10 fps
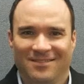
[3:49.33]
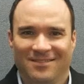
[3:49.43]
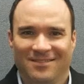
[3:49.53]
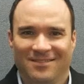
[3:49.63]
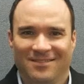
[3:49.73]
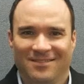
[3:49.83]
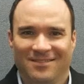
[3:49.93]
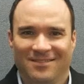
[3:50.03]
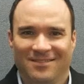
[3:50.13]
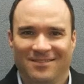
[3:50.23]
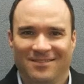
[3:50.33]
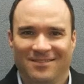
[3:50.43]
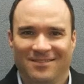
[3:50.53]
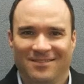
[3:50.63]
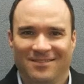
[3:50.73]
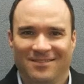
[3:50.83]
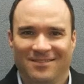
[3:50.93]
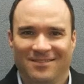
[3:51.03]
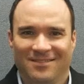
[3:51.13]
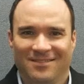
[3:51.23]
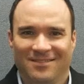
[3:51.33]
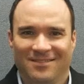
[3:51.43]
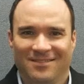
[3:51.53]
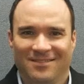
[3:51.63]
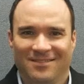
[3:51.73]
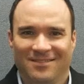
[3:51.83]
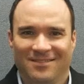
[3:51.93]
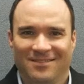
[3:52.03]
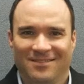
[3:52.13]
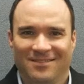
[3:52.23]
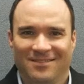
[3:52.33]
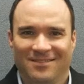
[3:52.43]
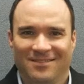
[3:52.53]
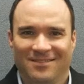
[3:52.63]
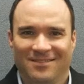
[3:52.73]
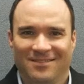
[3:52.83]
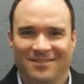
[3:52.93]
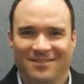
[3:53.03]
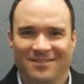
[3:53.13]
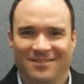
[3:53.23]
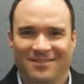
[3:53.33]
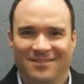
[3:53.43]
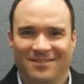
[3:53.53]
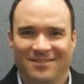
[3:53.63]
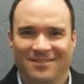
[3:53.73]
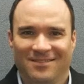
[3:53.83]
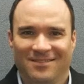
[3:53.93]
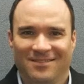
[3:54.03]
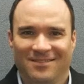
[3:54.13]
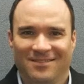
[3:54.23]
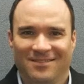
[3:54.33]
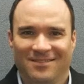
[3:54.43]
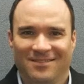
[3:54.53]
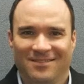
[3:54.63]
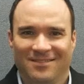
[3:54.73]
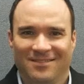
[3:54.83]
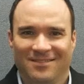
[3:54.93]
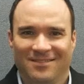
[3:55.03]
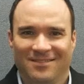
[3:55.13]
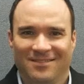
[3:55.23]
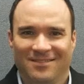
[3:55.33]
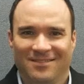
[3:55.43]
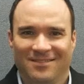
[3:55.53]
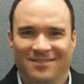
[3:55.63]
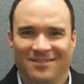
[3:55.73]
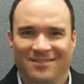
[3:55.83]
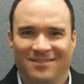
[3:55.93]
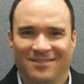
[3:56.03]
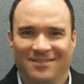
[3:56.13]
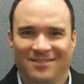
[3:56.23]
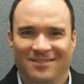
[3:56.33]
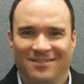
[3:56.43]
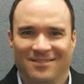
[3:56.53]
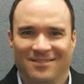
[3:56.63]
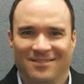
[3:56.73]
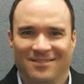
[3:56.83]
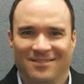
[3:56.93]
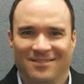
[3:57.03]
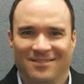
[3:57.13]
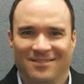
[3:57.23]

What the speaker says: [no speech]